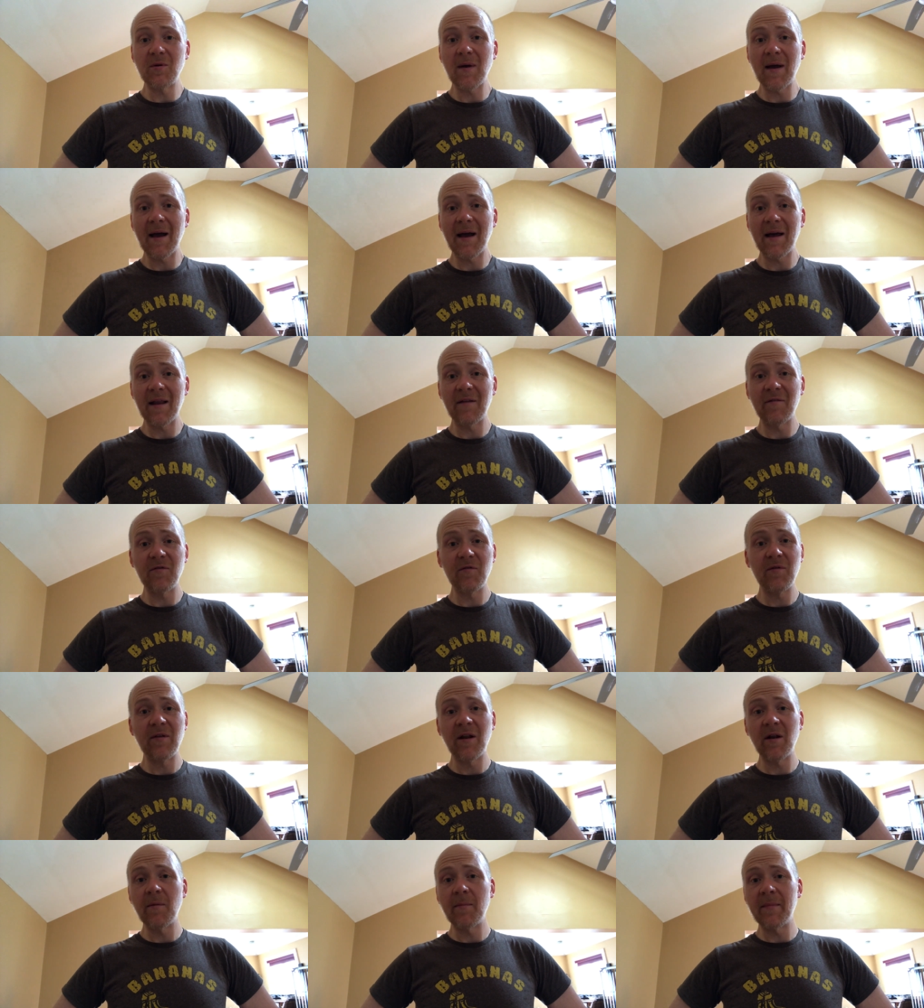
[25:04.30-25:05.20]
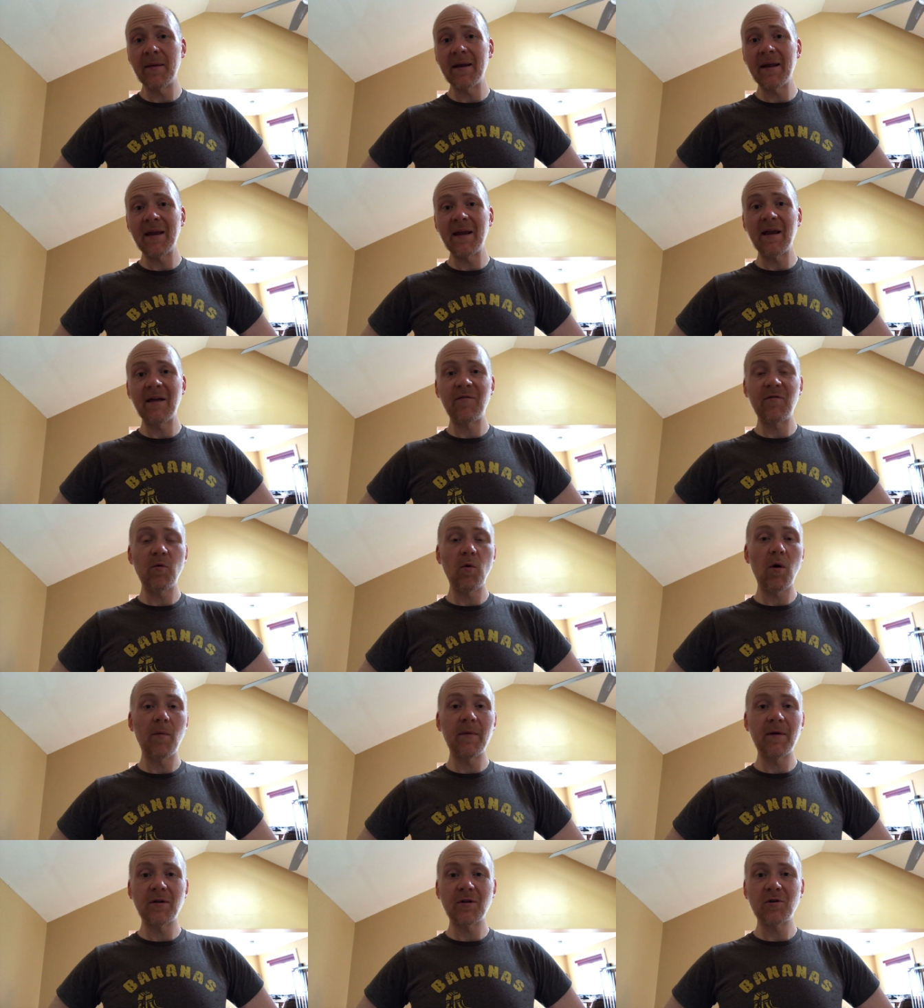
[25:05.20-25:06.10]
you had. If you did a mini, if you
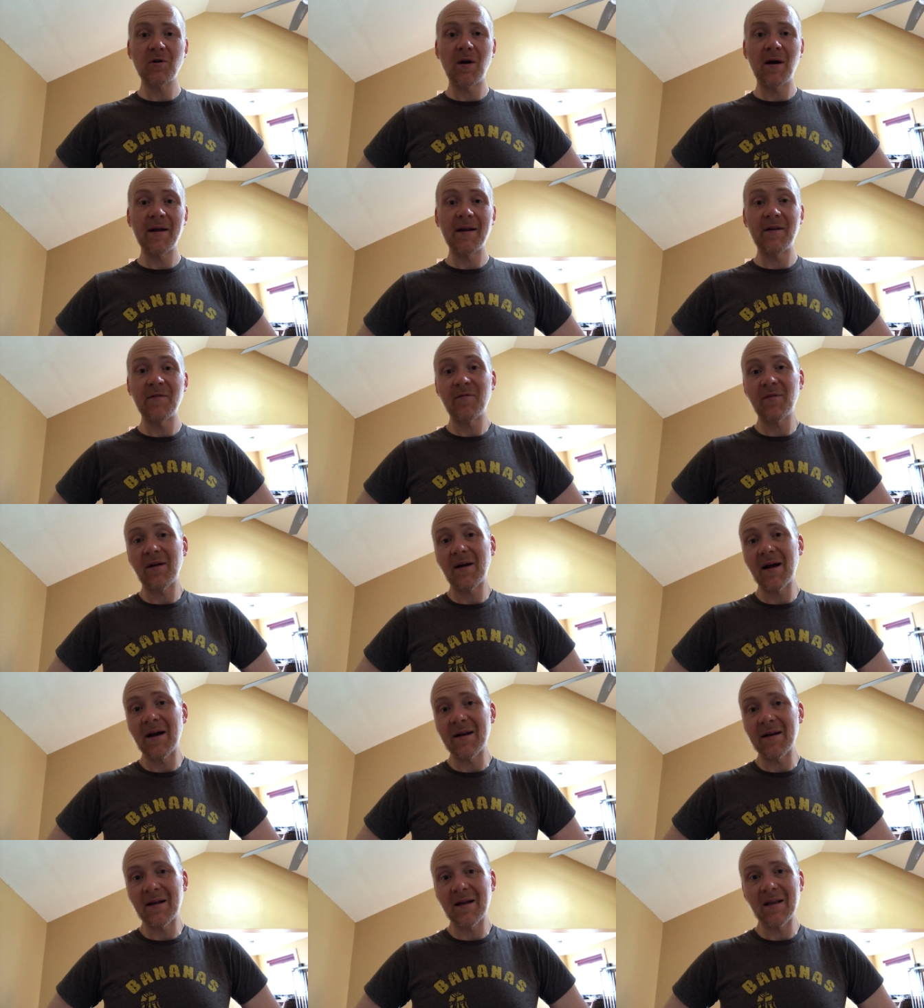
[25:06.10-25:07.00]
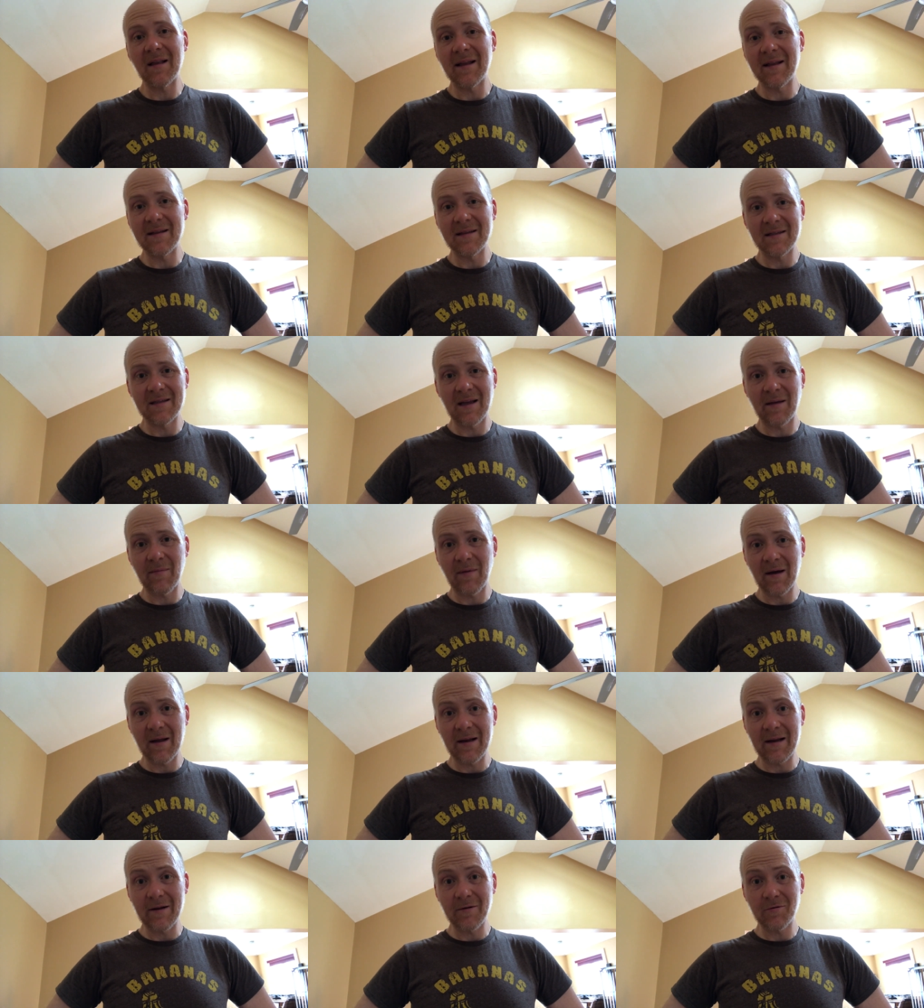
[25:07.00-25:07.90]
want me to try a different kind of cleanse, I'm
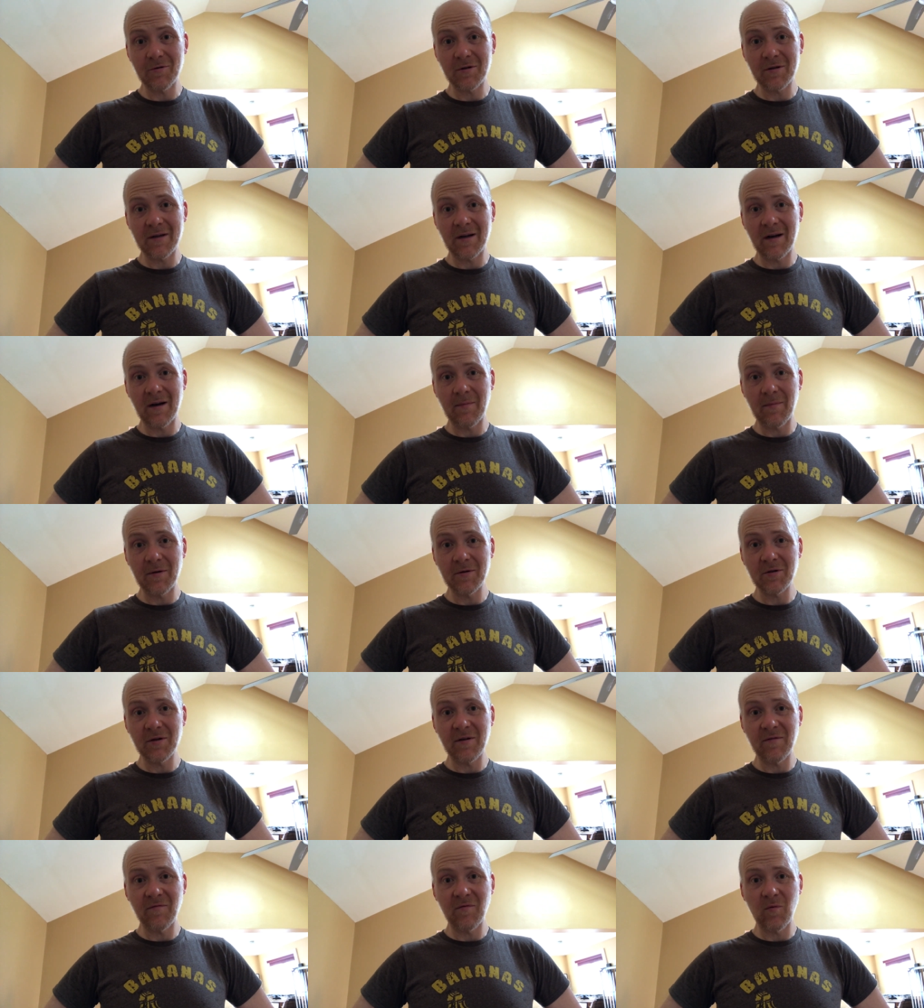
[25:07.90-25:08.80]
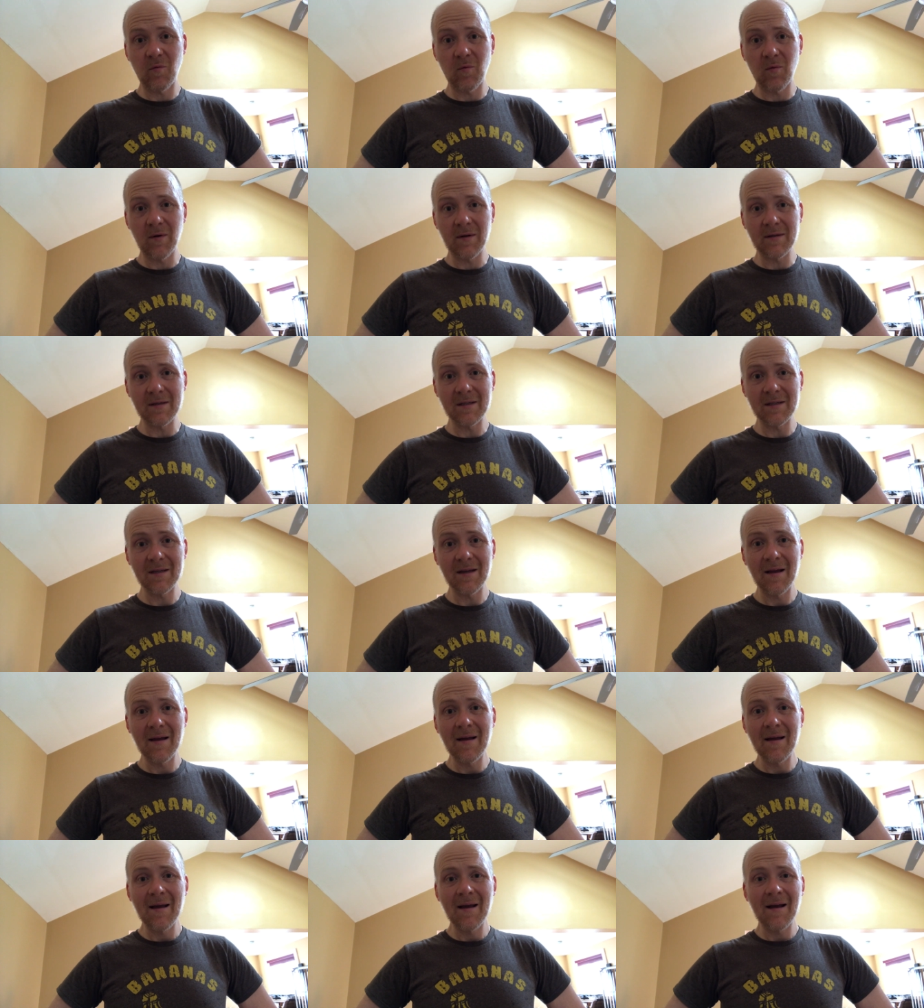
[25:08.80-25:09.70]
kind of interested in a bunch of different ones.
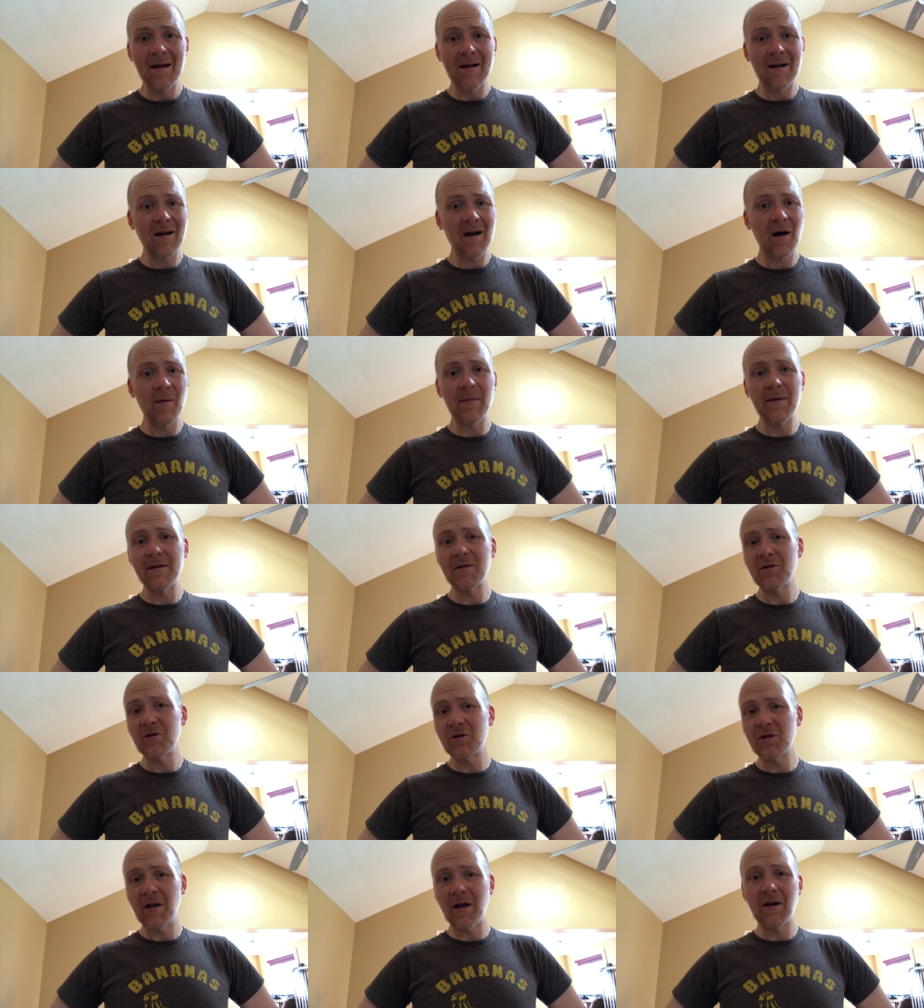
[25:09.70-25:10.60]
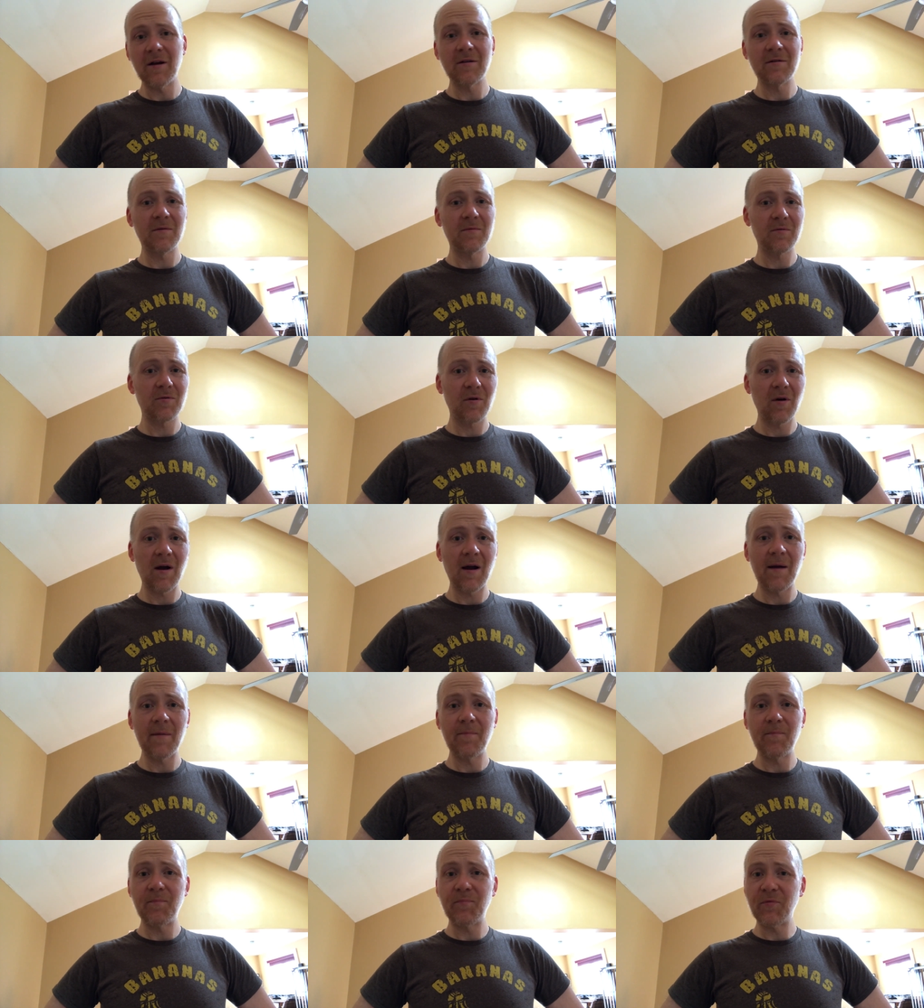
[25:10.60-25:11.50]
Comment, share,
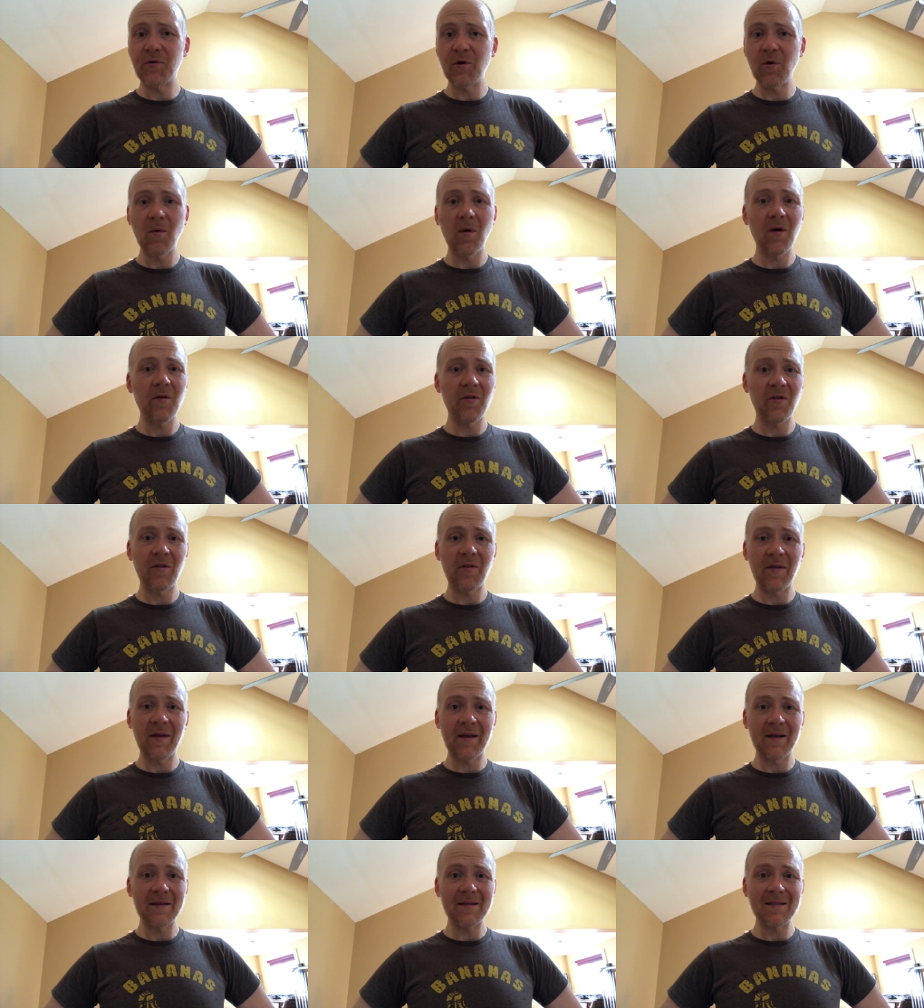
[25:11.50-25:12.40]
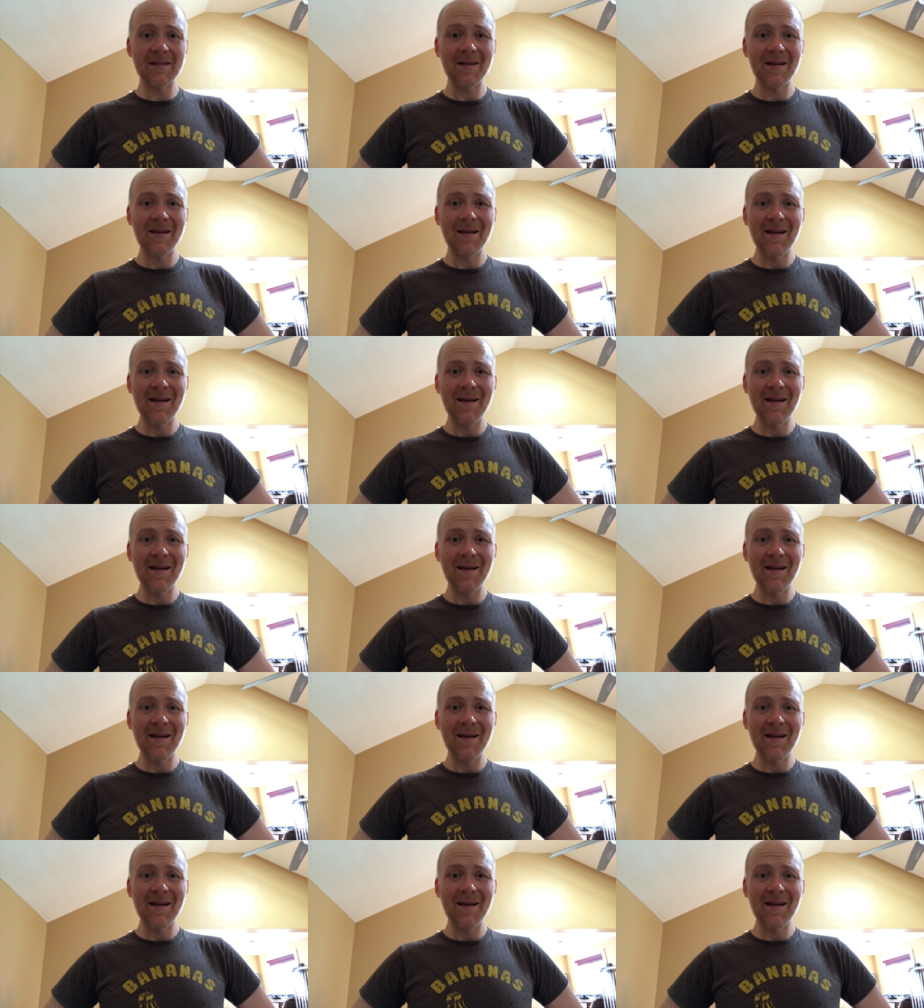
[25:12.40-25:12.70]
subscribe, do all the things.